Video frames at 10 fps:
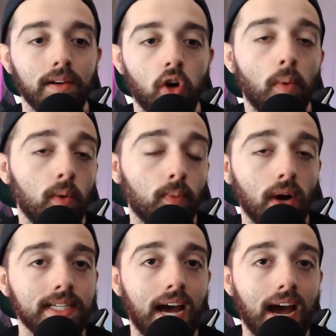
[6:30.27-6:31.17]
Kobold
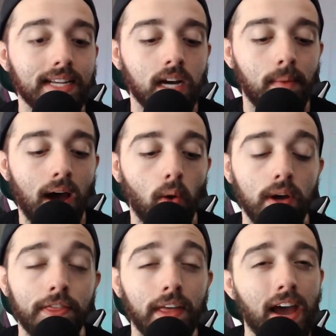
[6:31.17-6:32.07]
Press has come out with.